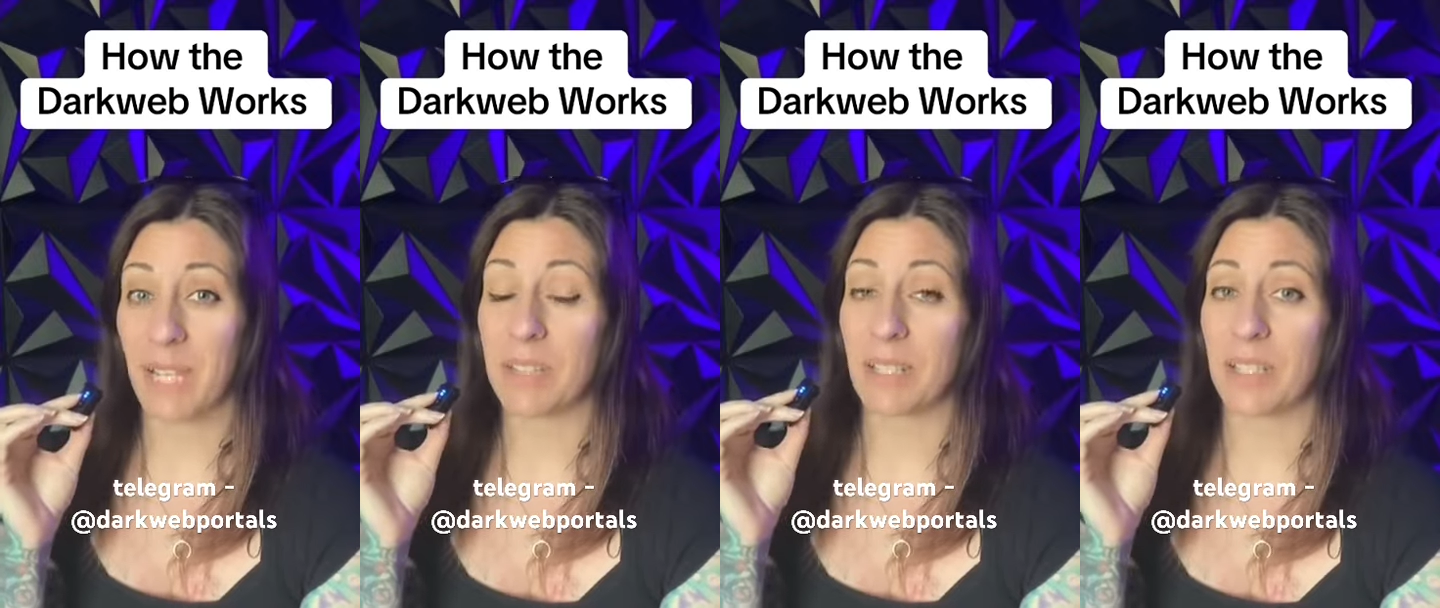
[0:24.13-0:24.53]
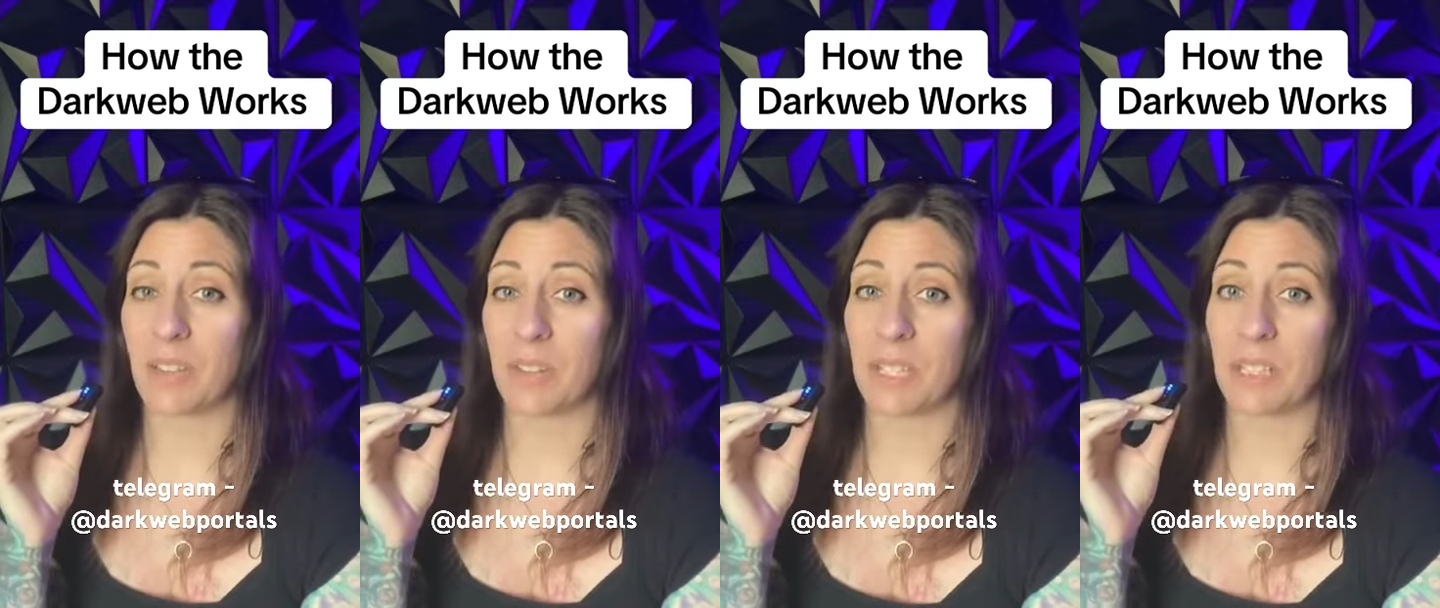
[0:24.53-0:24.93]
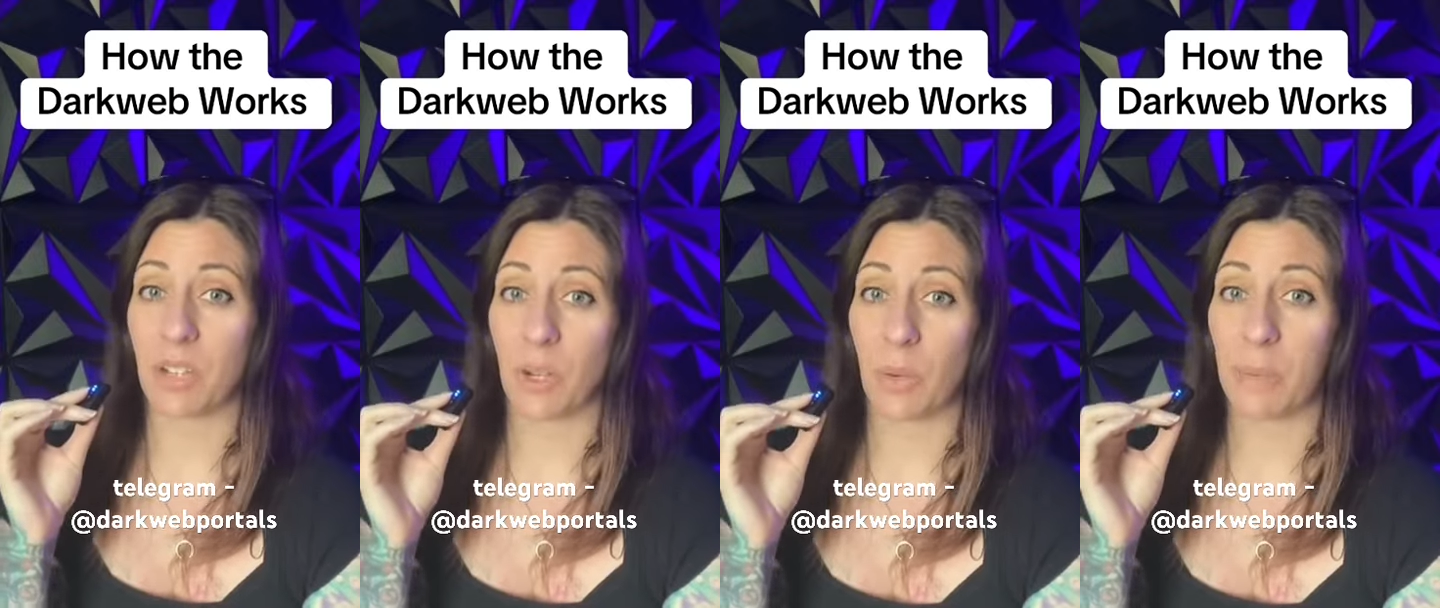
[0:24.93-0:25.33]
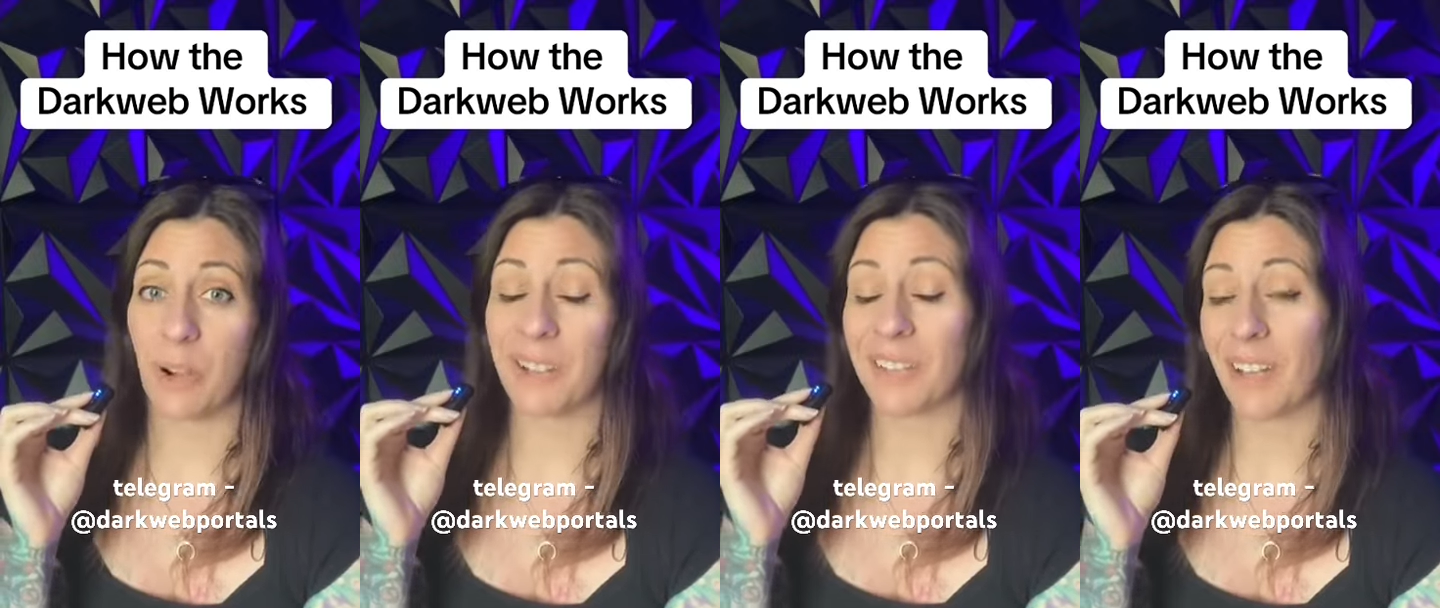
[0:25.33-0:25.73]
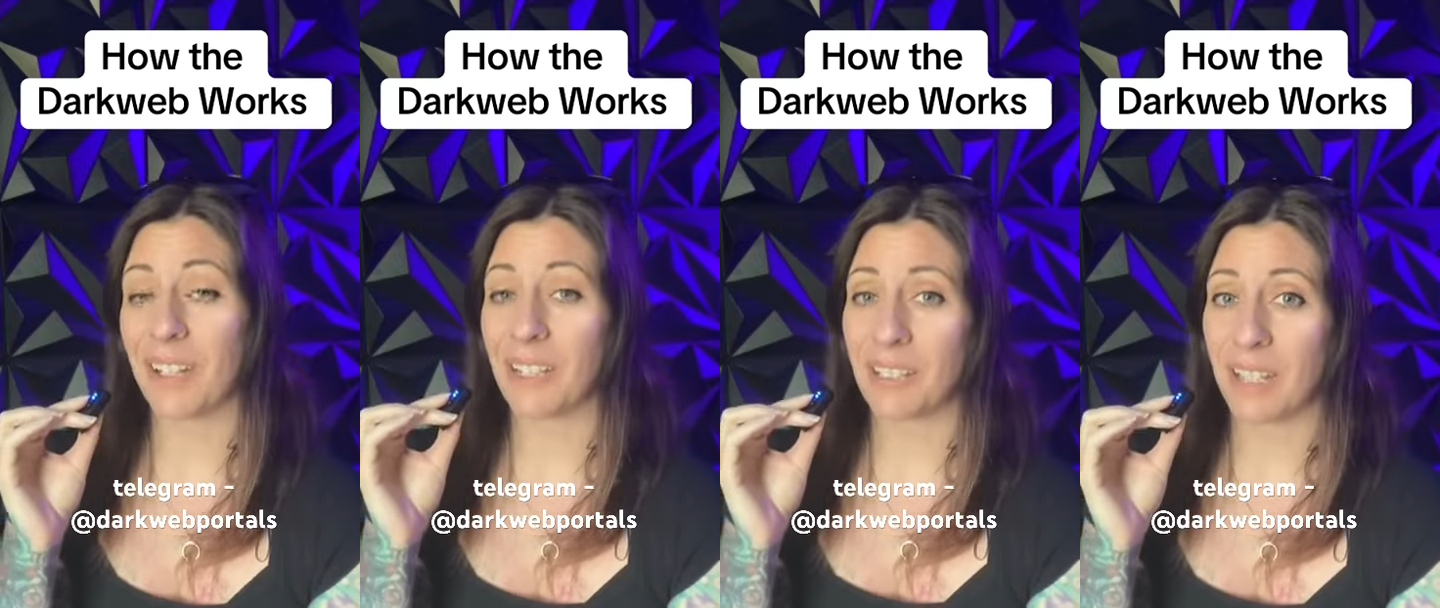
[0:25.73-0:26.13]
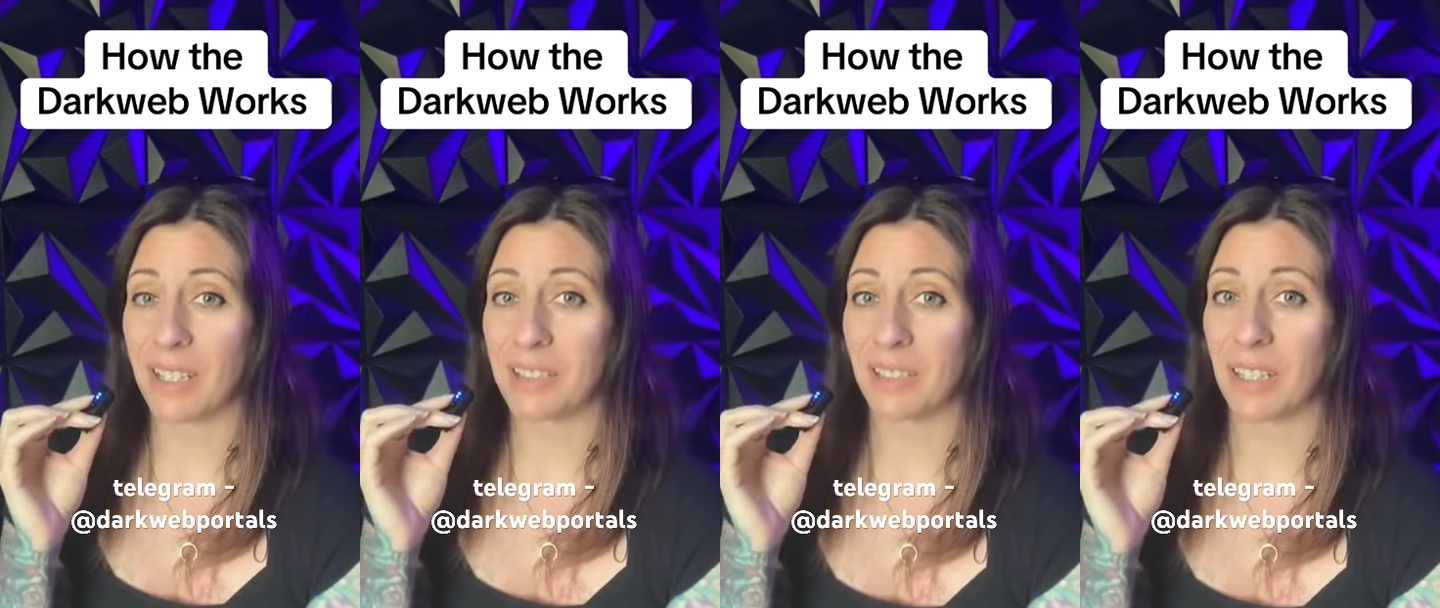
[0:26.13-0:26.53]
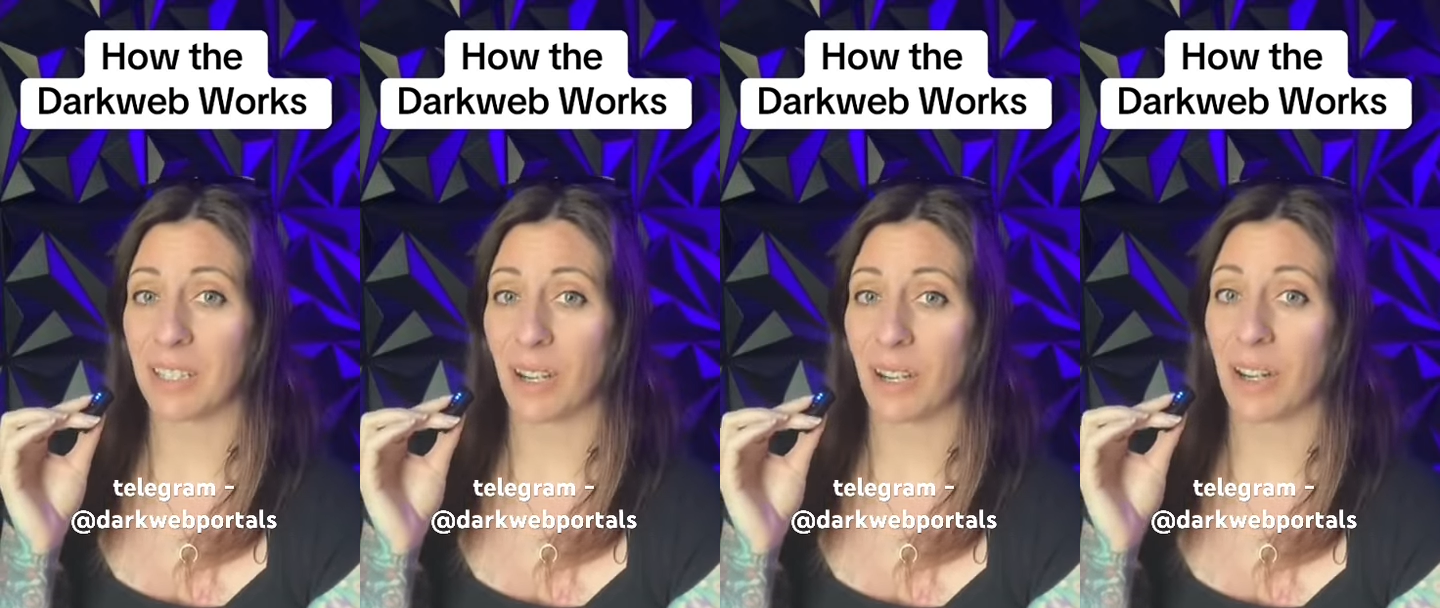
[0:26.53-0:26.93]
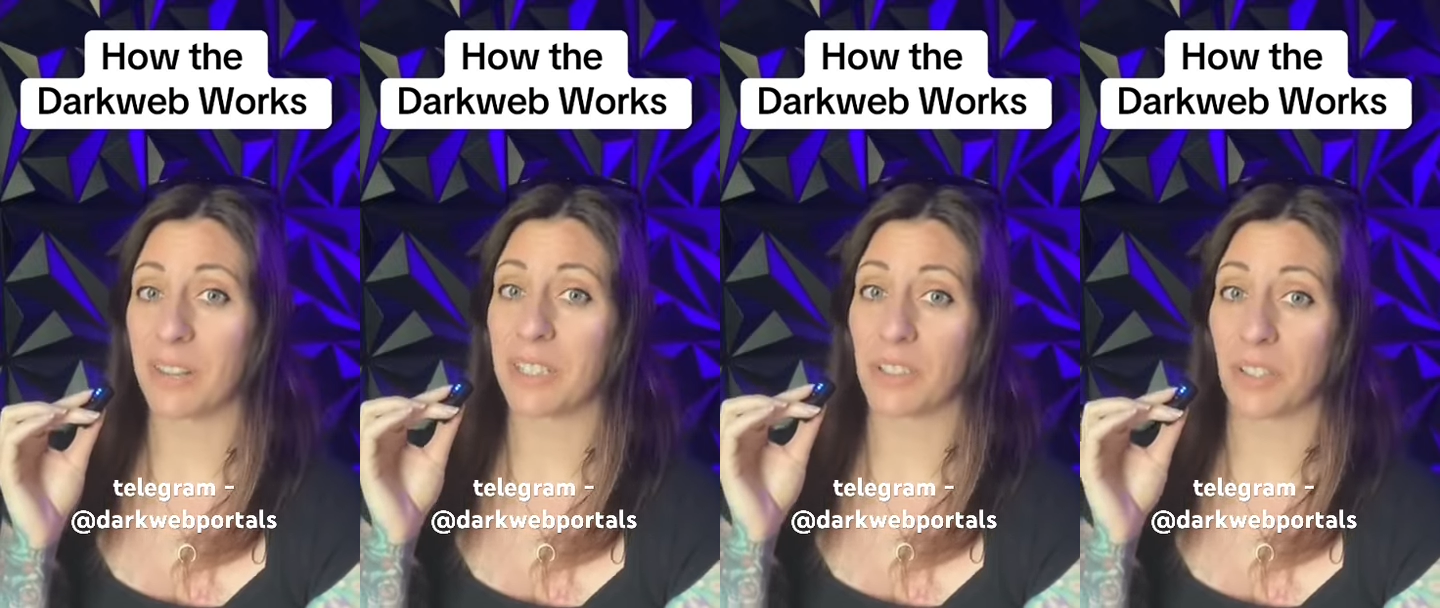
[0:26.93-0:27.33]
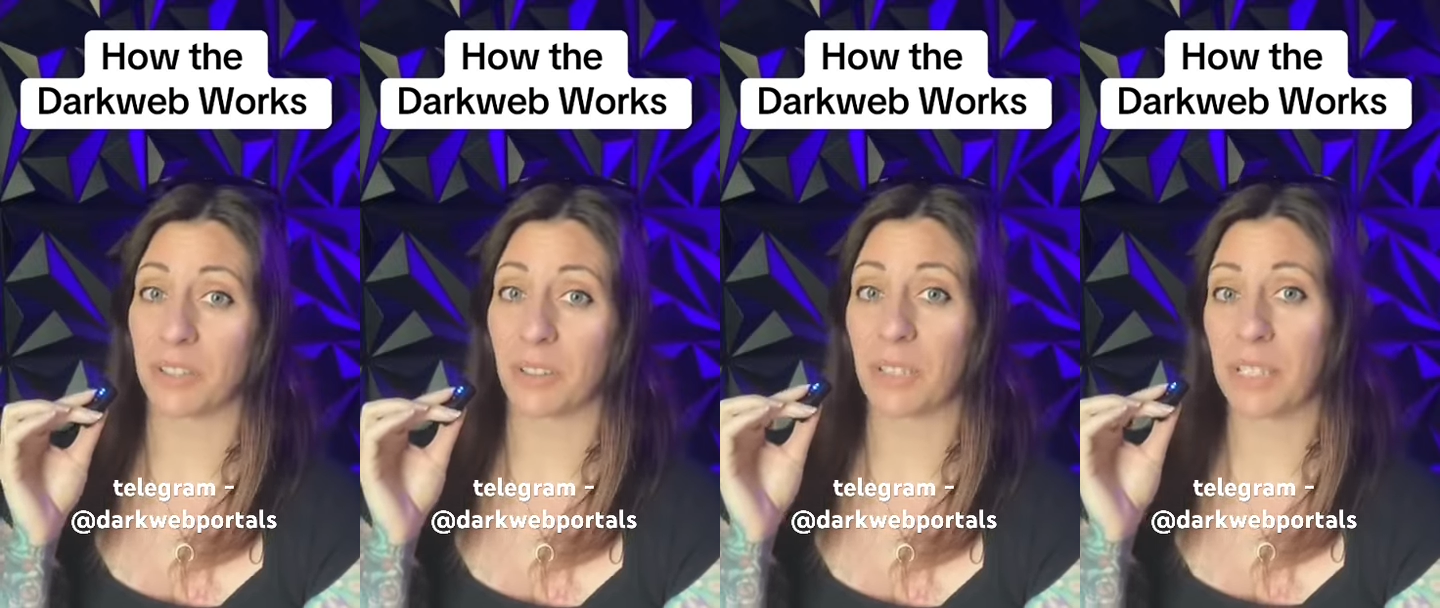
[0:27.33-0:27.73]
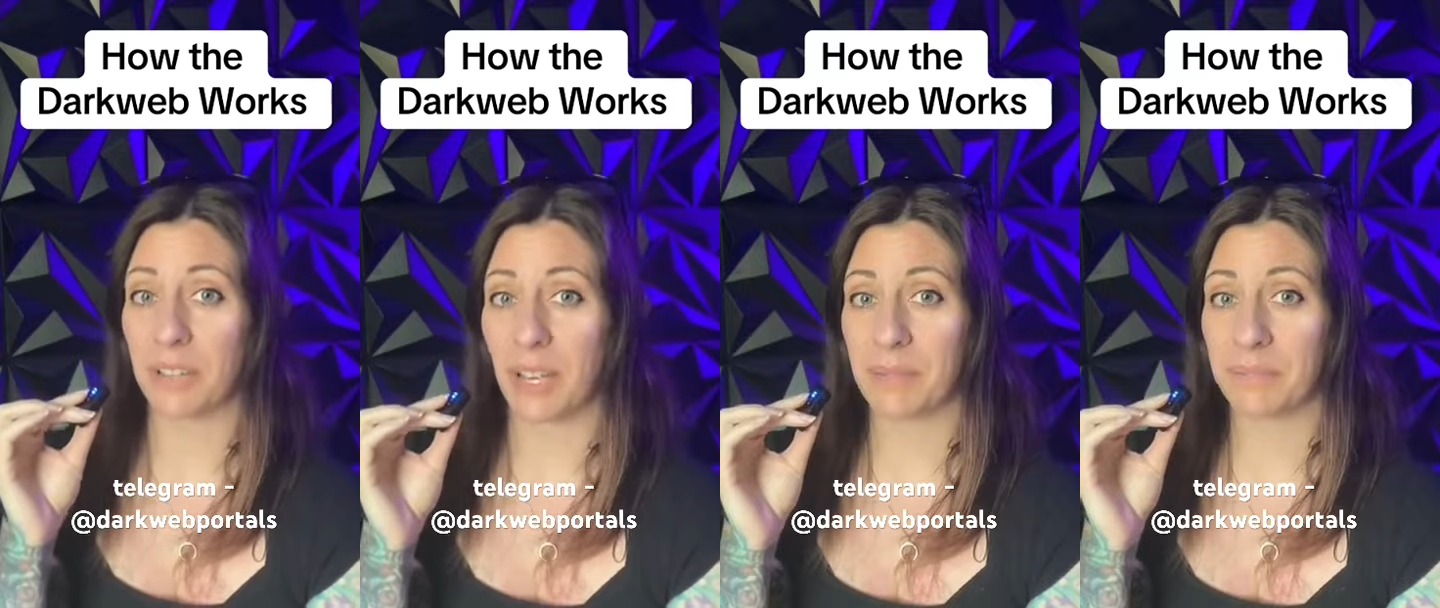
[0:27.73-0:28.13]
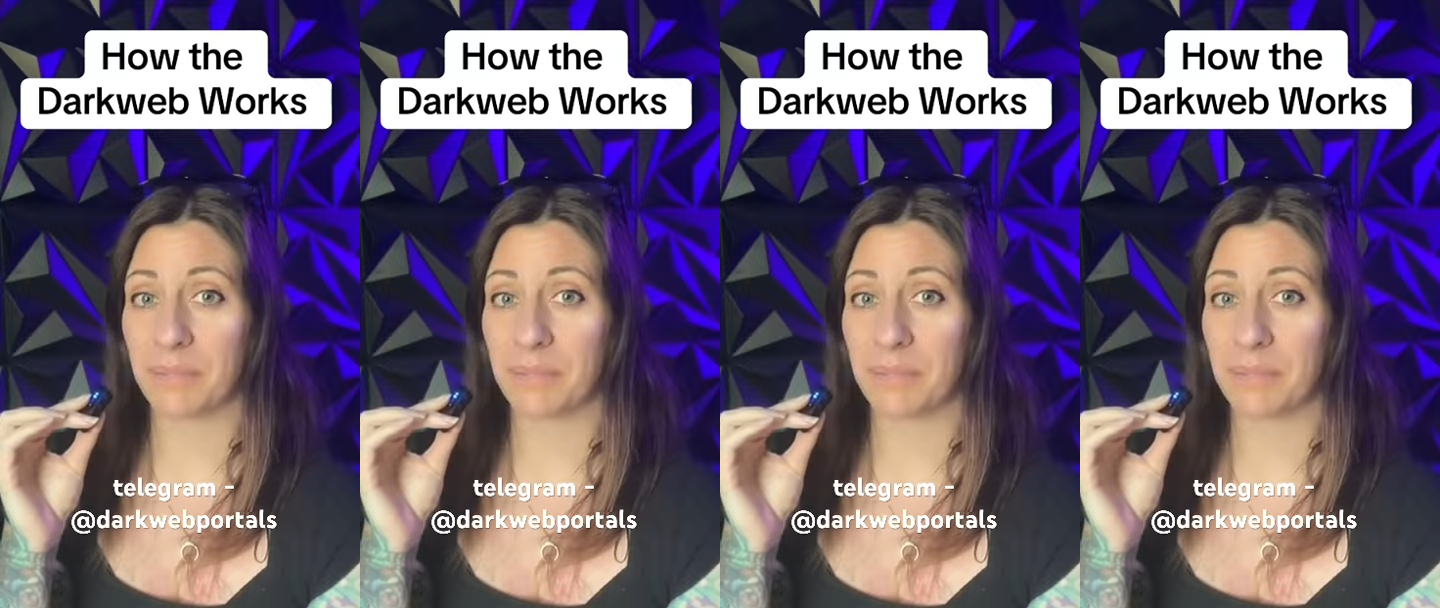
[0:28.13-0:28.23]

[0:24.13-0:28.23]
Sites on the dark web are not indexed like they are on the general internet.